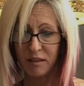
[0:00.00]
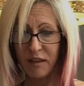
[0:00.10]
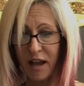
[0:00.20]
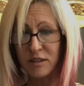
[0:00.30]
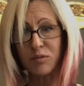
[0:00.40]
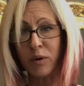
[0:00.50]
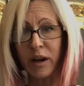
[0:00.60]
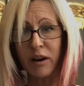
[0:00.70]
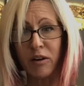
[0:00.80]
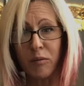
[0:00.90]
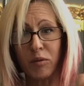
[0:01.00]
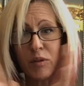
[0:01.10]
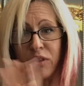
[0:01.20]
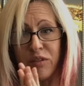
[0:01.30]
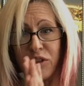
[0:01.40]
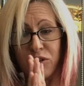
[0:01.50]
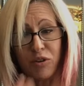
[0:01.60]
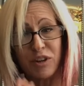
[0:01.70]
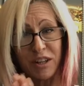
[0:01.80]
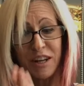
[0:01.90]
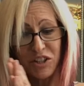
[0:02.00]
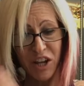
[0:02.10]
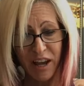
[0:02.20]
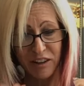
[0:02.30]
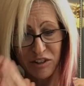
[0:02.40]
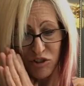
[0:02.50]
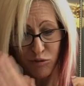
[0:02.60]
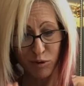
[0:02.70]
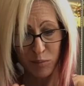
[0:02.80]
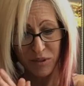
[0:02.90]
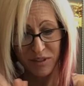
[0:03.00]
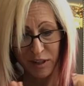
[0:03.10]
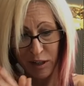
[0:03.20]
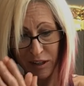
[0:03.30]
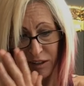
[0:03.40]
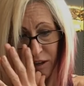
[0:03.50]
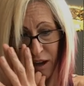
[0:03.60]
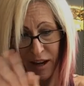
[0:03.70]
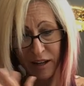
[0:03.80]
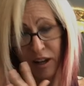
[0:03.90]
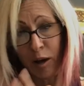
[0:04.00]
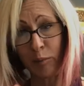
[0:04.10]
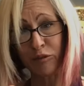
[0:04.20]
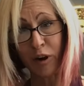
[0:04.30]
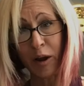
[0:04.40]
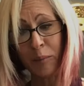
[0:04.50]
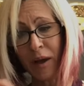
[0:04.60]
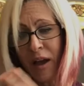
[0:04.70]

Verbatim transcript: that's where the 30 day challenge group is going to kind of come from.